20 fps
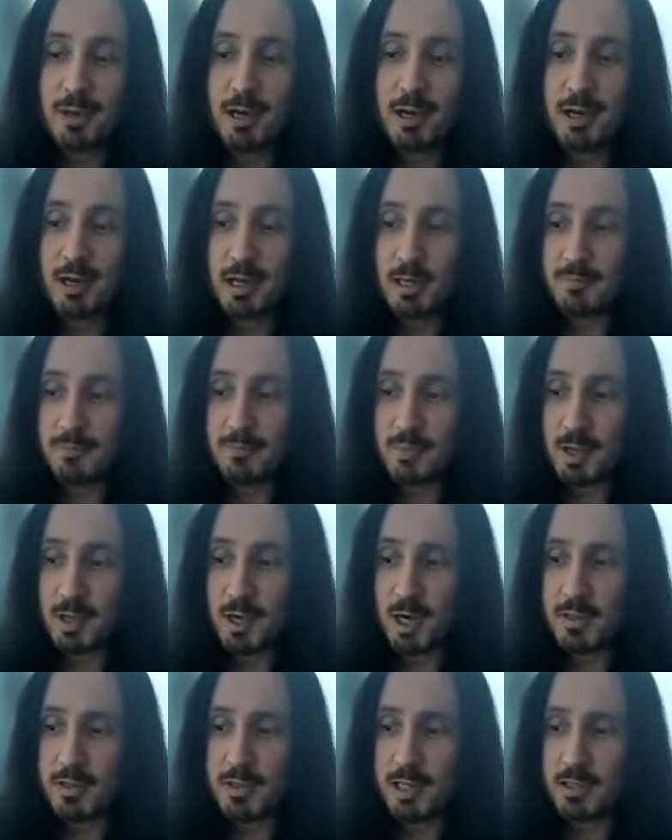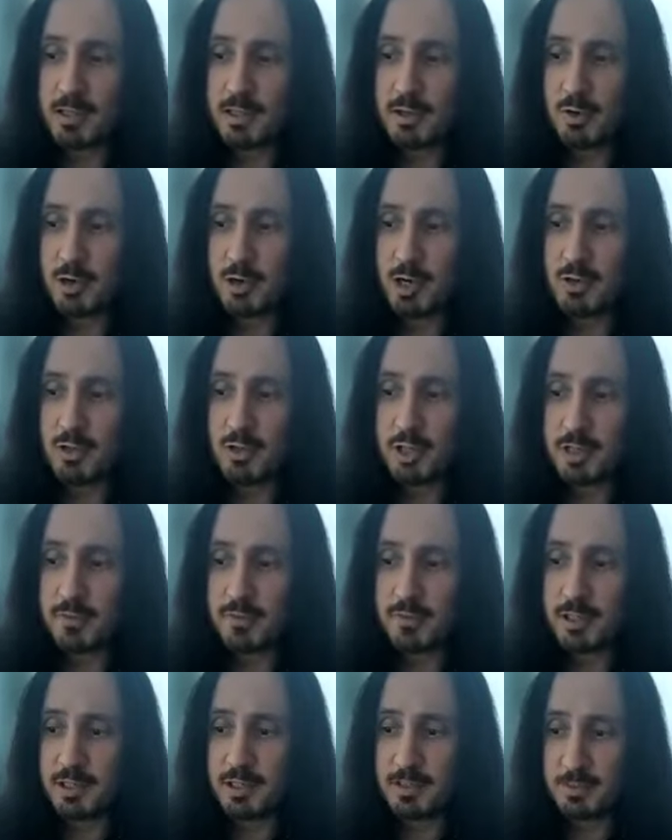But I think the crown
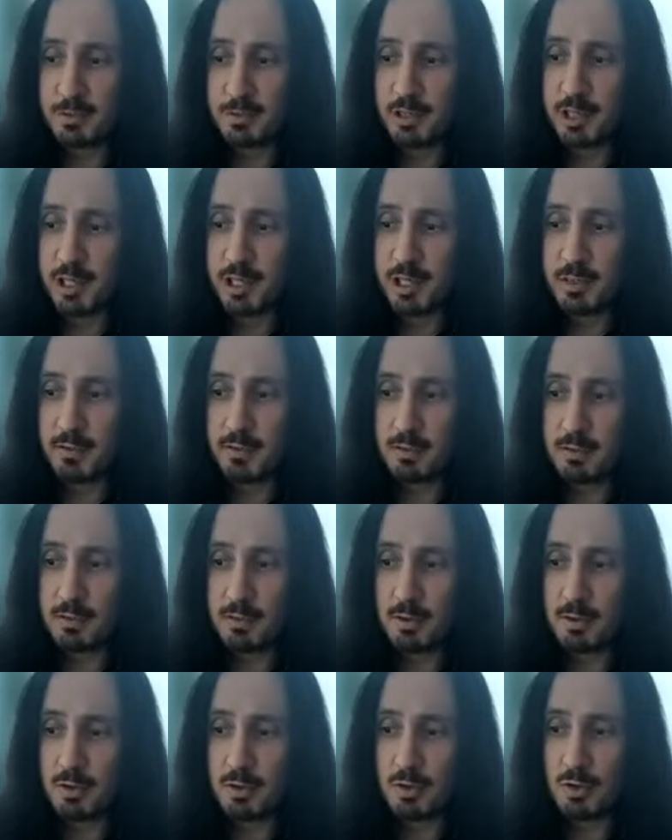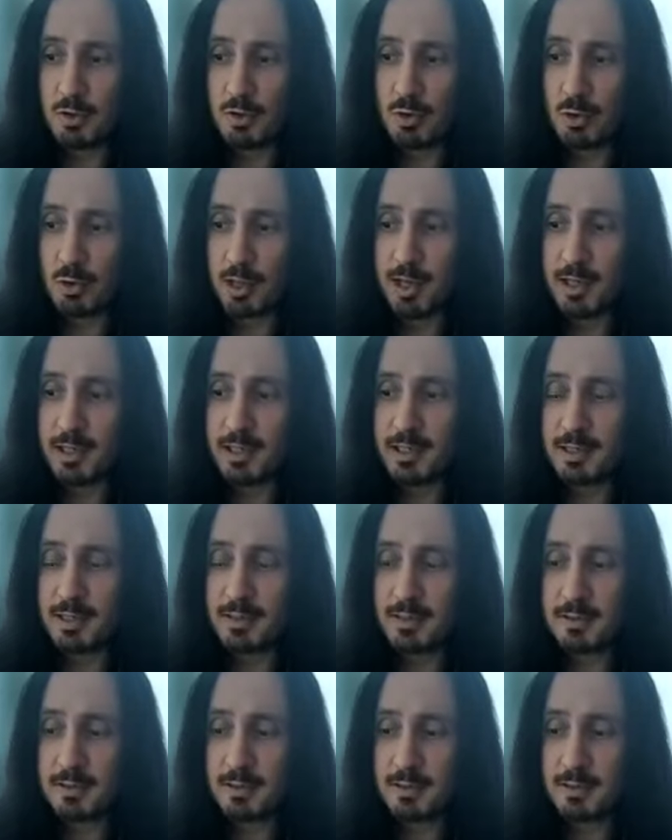shift is pretty cool, and